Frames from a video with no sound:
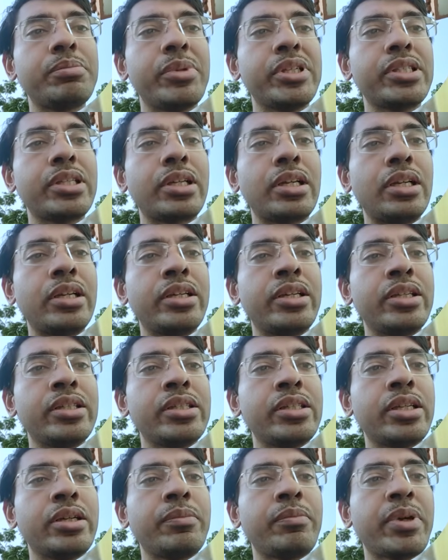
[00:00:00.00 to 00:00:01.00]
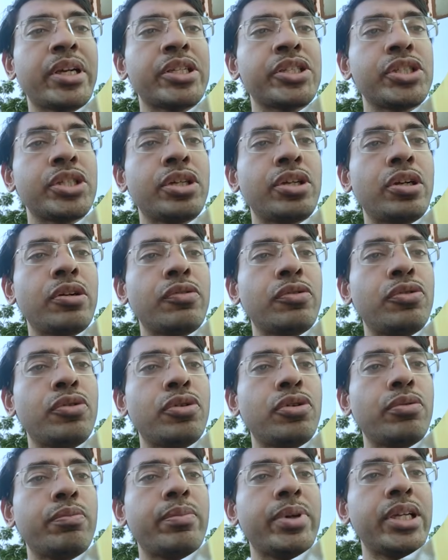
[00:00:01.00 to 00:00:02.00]
Basically, it is a mixture of
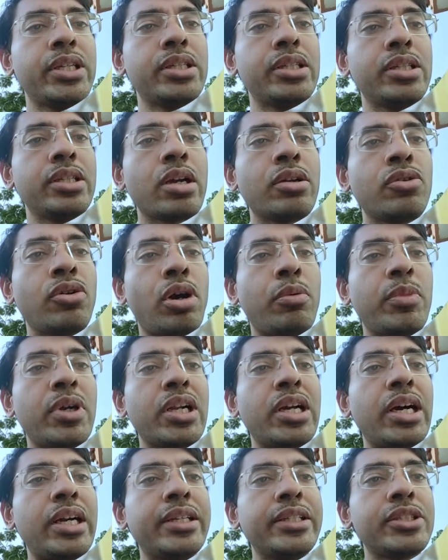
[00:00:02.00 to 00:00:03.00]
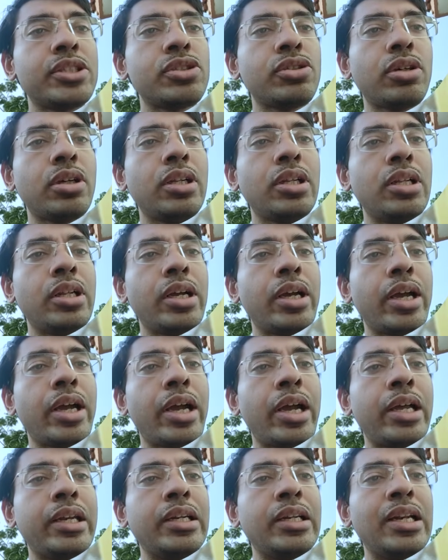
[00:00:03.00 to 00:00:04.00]
coco peat, normal garden soil,
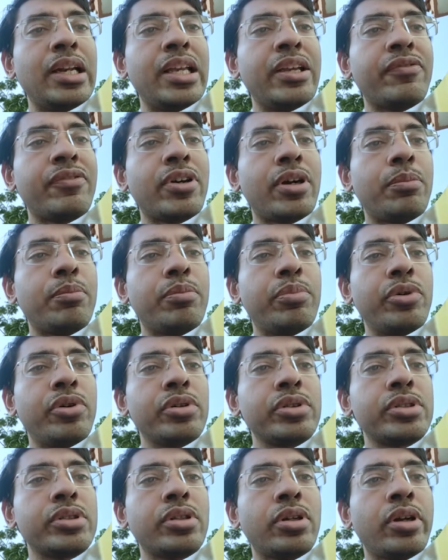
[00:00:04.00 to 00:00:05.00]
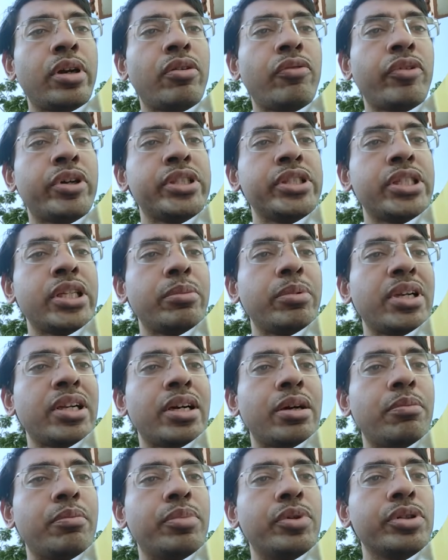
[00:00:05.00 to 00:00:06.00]
and leaf compost or vegetable
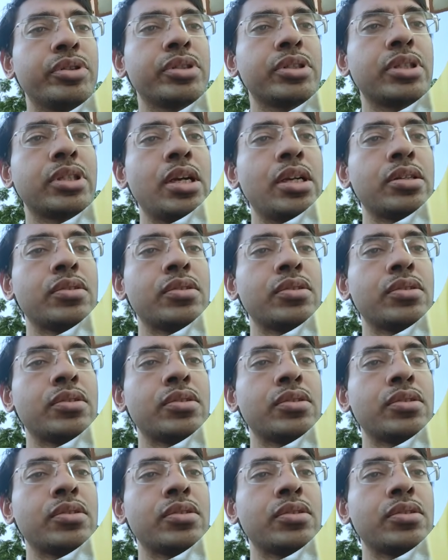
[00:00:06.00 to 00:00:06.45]
compost.